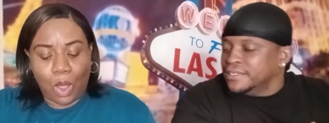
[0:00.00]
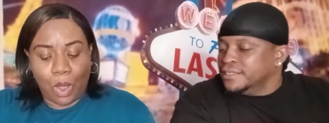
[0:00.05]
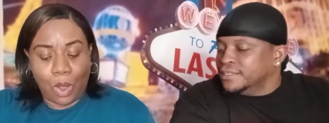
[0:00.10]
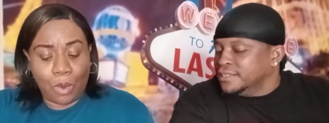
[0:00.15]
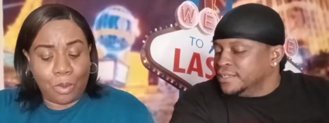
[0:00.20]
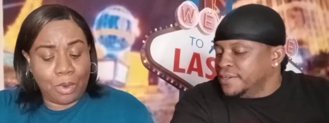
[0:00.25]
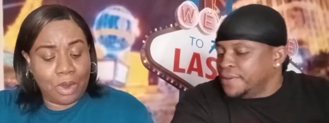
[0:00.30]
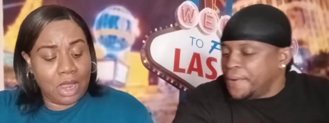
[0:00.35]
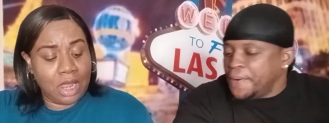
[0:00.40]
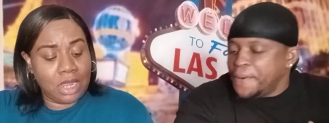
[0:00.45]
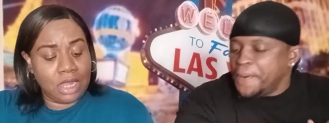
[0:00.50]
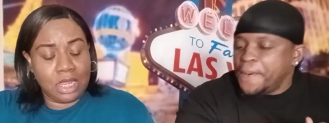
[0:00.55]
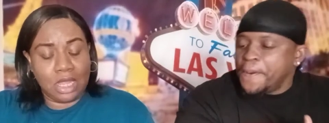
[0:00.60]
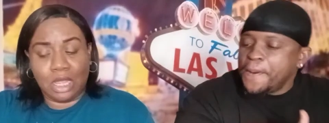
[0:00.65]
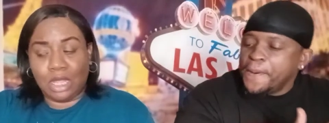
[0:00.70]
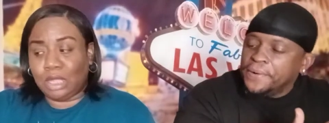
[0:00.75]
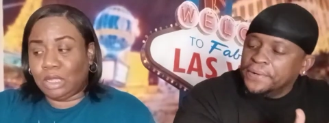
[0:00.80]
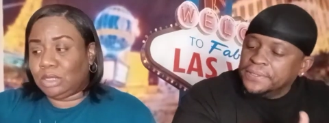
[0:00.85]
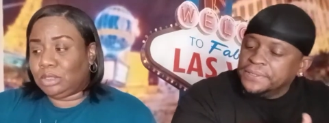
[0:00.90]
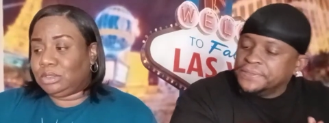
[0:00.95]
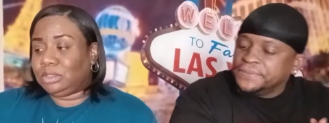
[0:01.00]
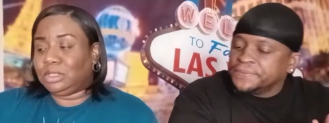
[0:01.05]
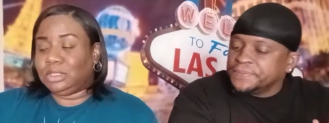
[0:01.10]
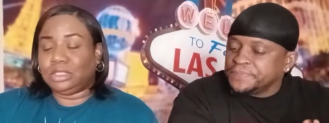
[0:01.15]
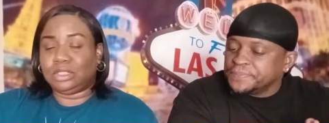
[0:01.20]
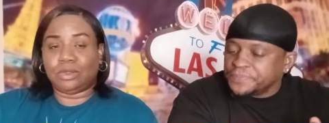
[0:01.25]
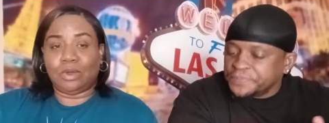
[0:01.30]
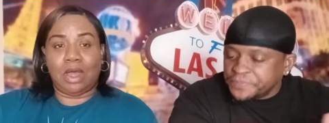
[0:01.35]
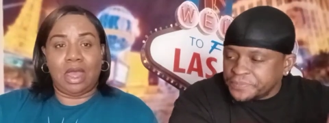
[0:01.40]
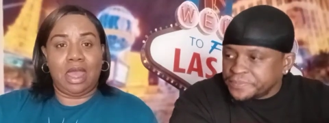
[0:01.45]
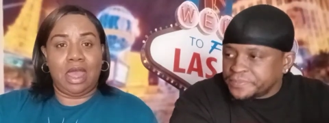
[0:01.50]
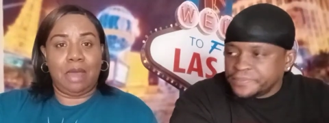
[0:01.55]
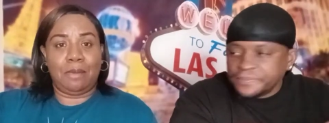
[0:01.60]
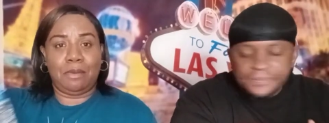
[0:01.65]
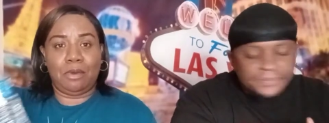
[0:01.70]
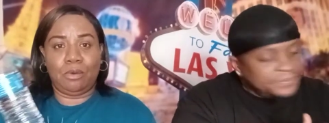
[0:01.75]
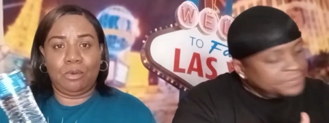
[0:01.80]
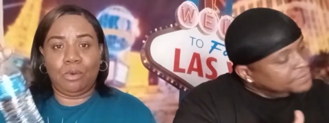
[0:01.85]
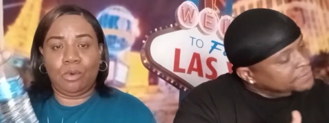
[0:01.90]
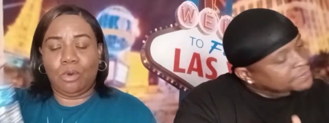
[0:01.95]
Speaker 1: All right, y'all. So I have
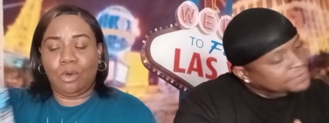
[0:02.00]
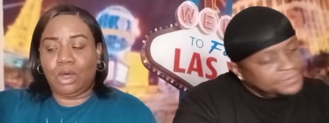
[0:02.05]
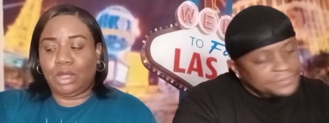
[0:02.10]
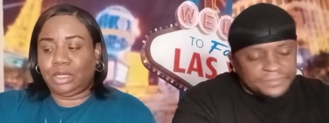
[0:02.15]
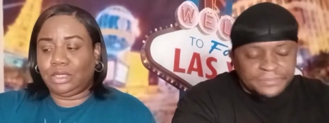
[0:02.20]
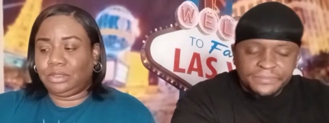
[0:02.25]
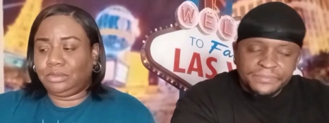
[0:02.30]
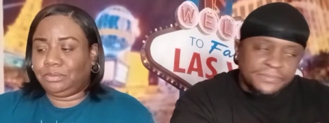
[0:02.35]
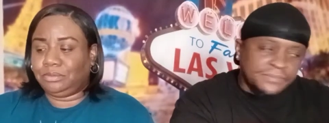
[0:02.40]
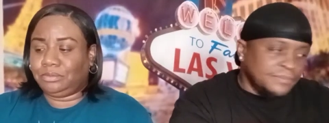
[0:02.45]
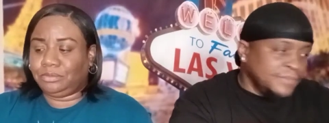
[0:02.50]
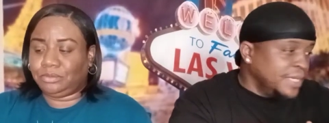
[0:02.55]
my water.